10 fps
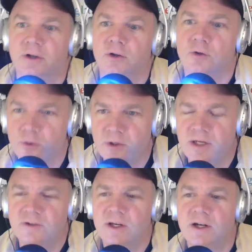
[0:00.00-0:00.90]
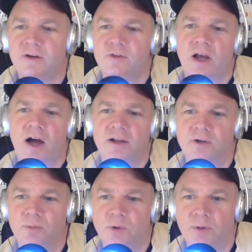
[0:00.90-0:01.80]
You need to get off the
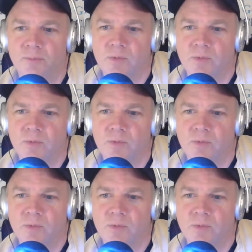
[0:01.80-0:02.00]
island more.